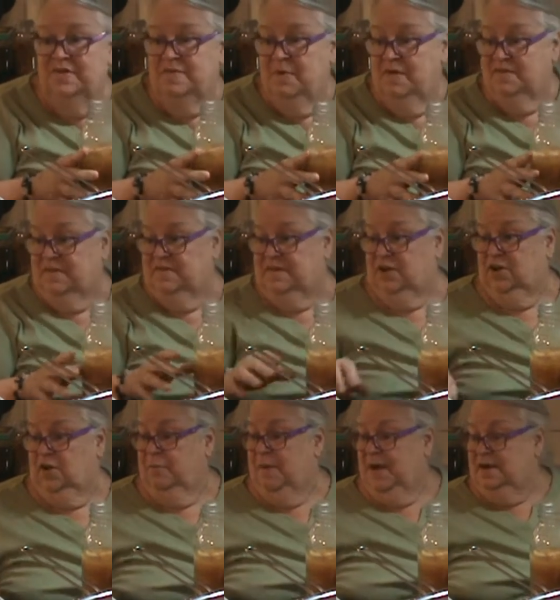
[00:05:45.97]
smells like
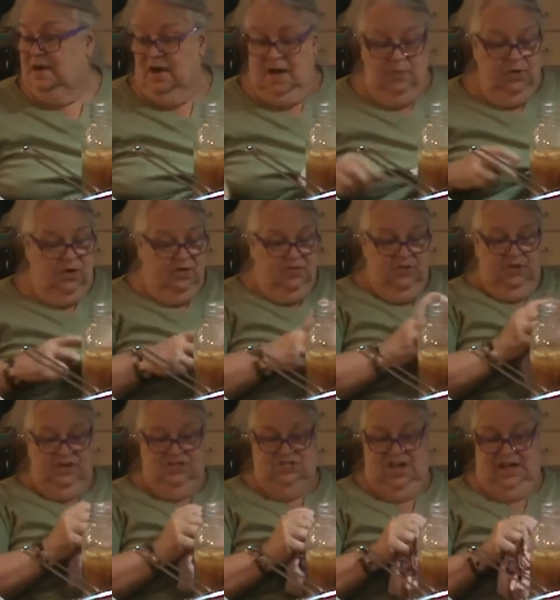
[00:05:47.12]
vinegar, but we're also going
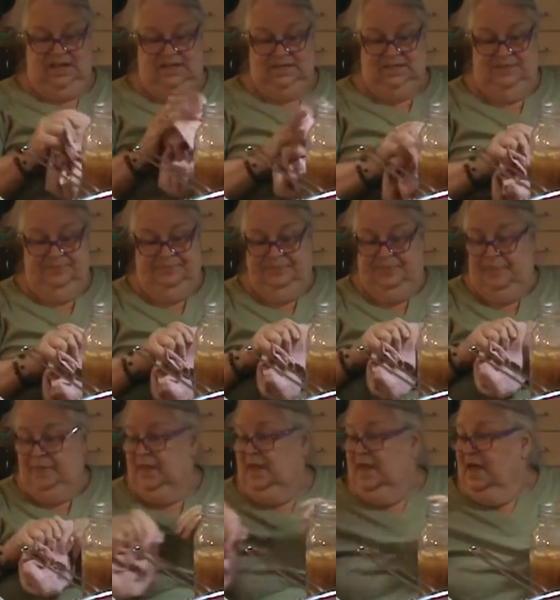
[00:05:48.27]
to check it
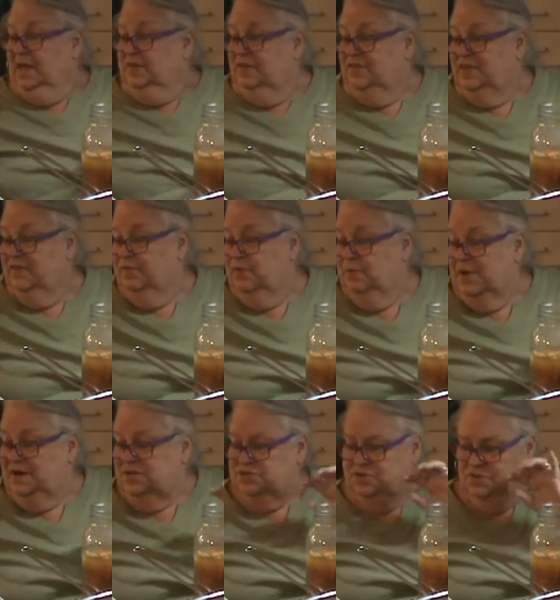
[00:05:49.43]
to see if we're ready to